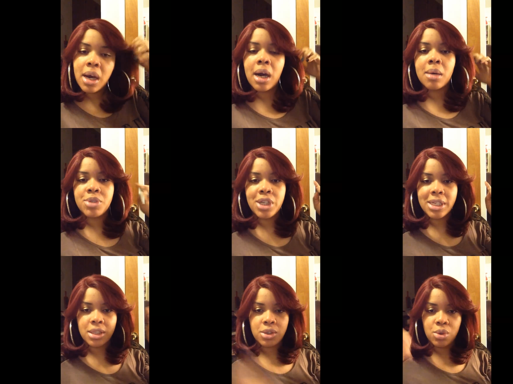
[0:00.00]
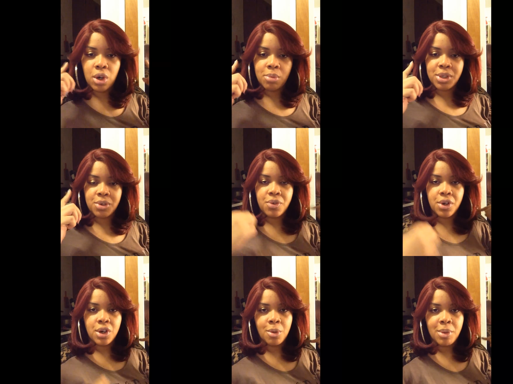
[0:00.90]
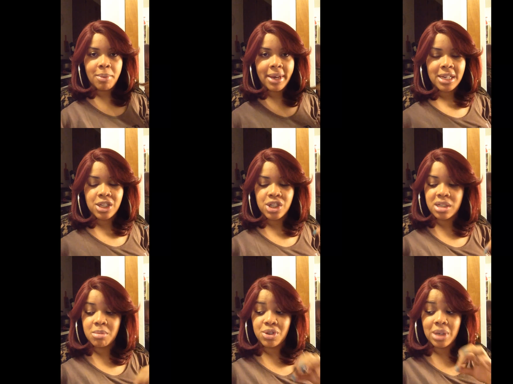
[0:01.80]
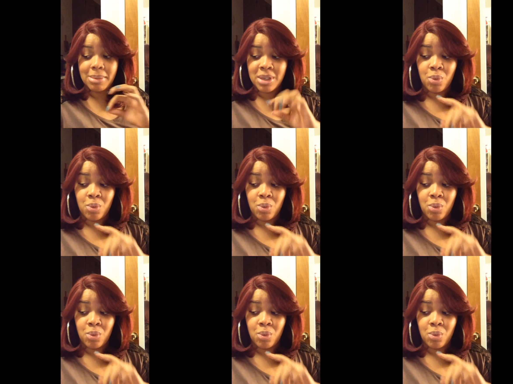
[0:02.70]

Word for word: Um, she has the two combs in the front, comb in the back, and adjustable straps.